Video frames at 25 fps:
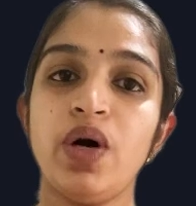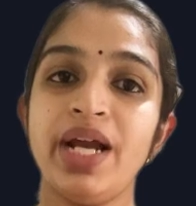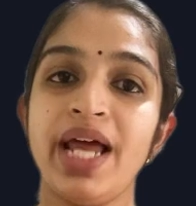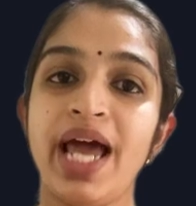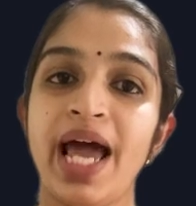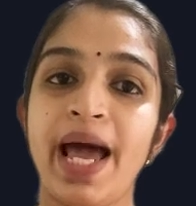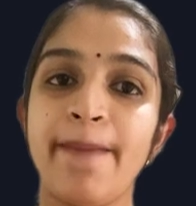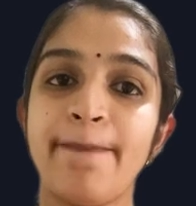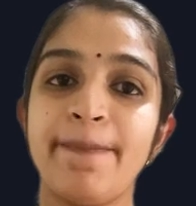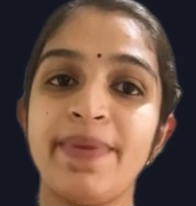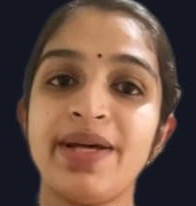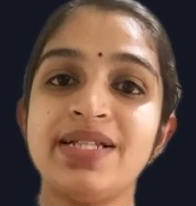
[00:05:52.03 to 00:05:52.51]

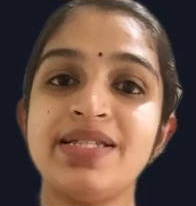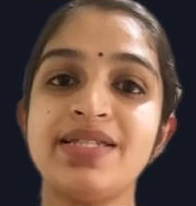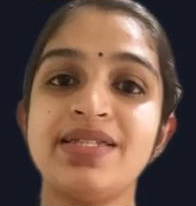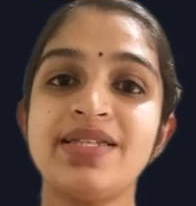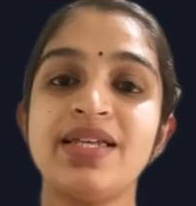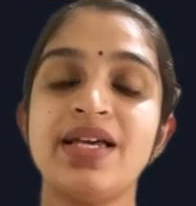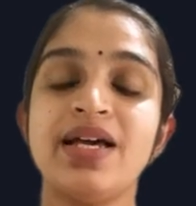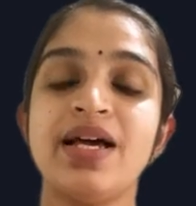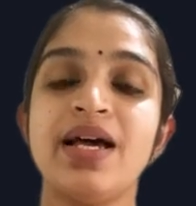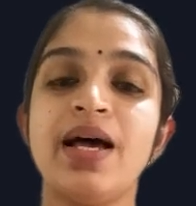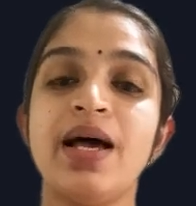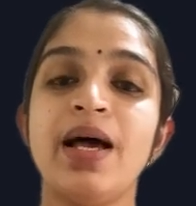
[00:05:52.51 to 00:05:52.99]
happens.
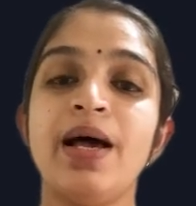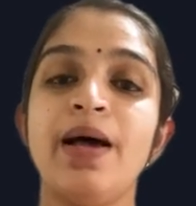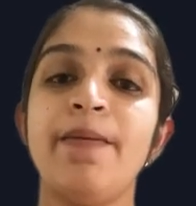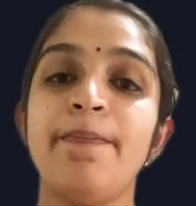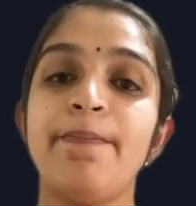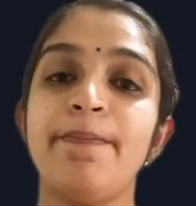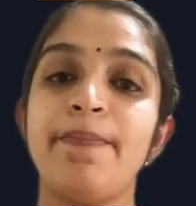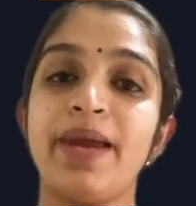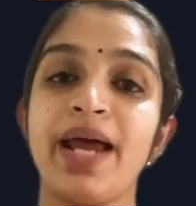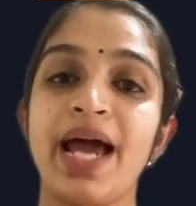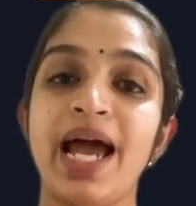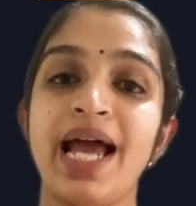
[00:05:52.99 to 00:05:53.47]

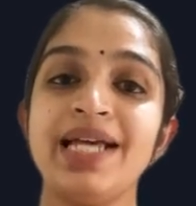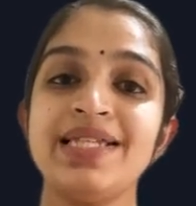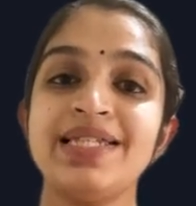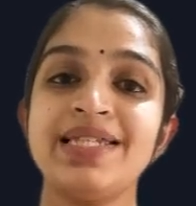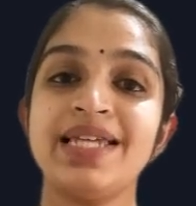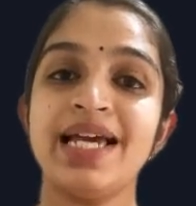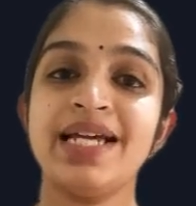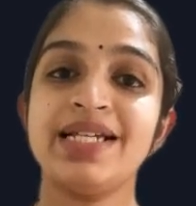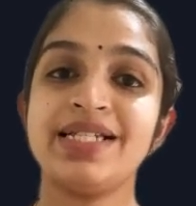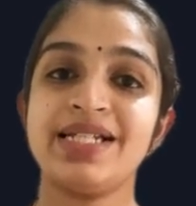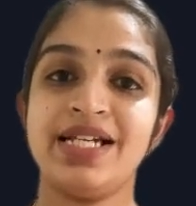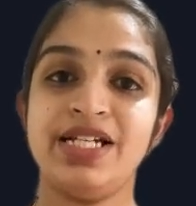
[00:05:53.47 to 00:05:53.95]
Price
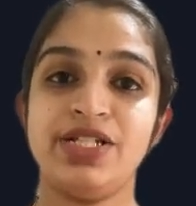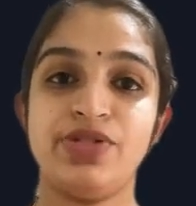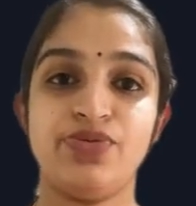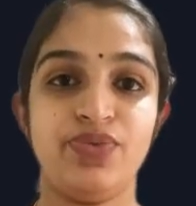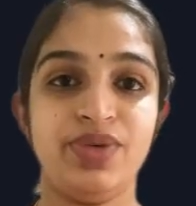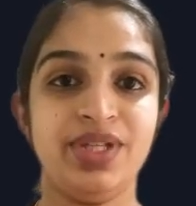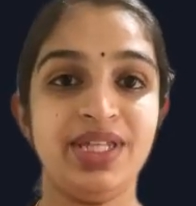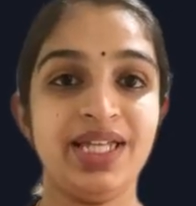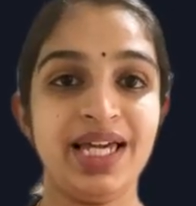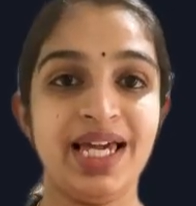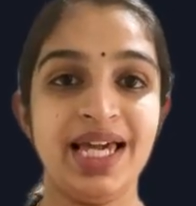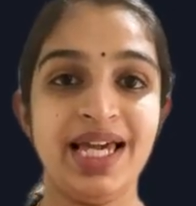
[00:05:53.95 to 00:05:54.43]
hit it
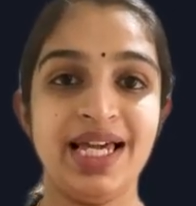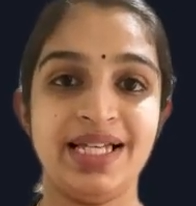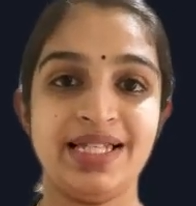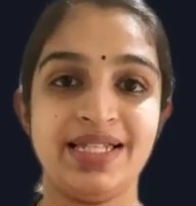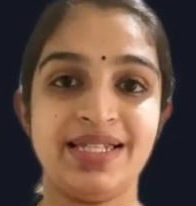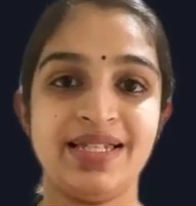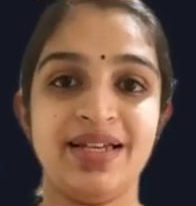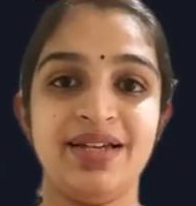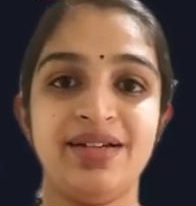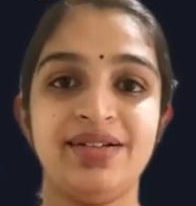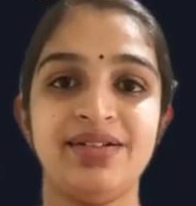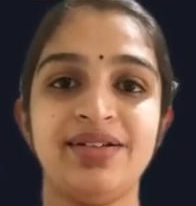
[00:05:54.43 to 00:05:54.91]
with
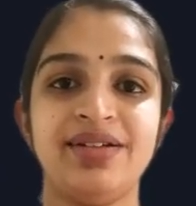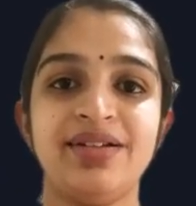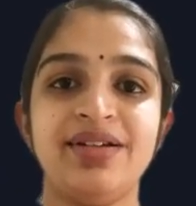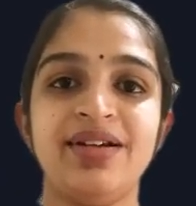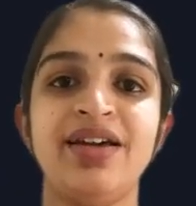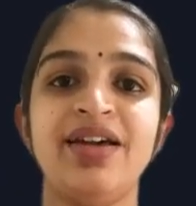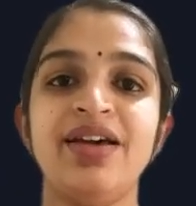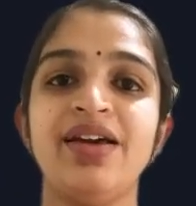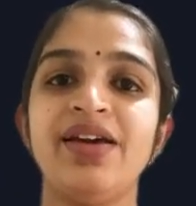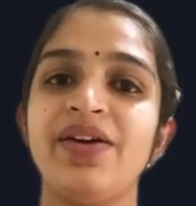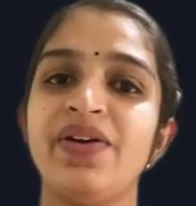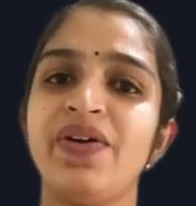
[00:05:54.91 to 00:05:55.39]
ease.
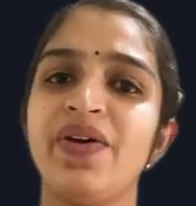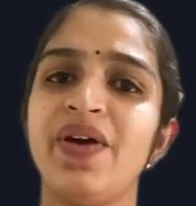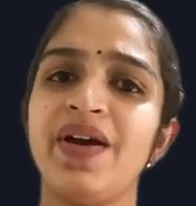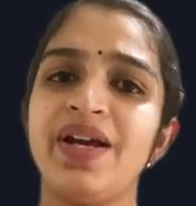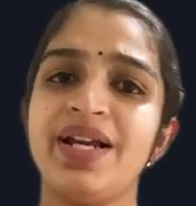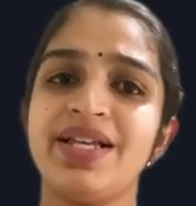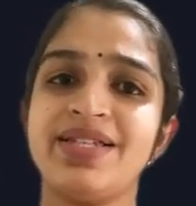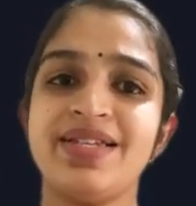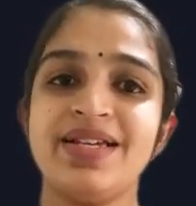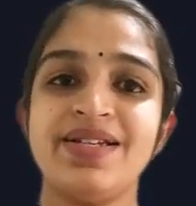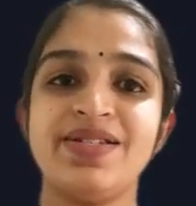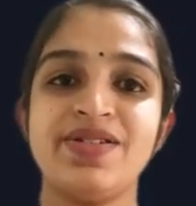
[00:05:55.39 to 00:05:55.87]
Here
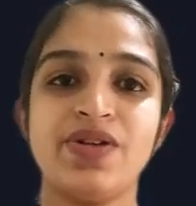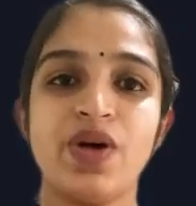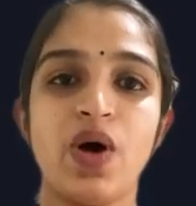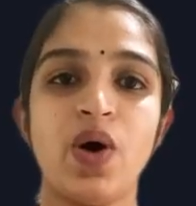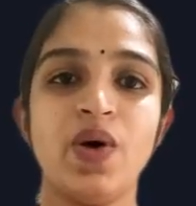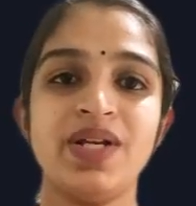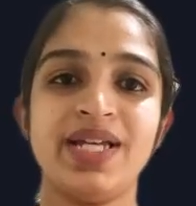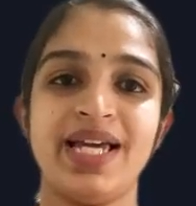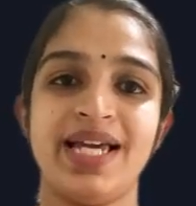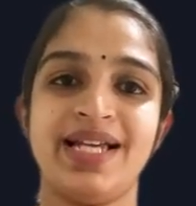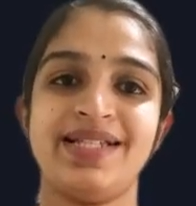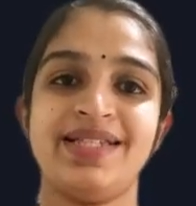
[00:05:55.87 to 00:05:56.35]
is a
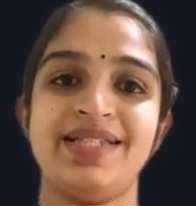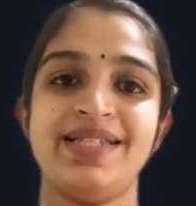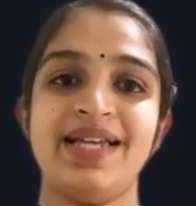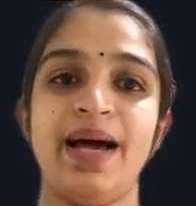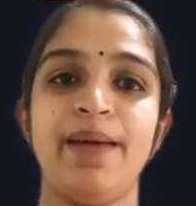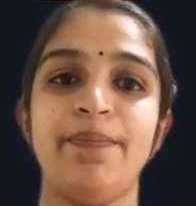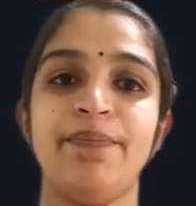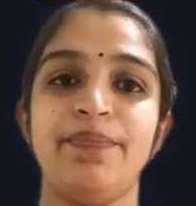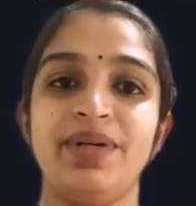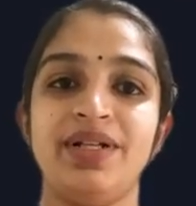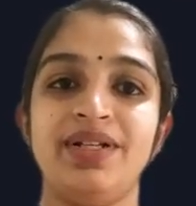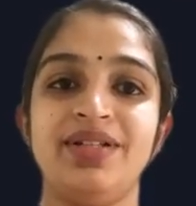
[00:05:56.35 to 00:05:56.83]
short
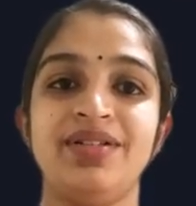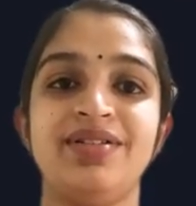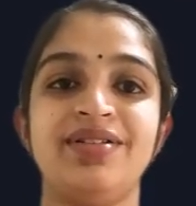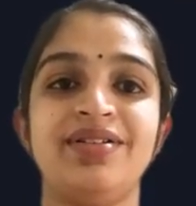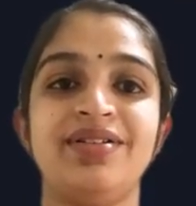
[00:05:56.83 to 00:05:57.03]
example.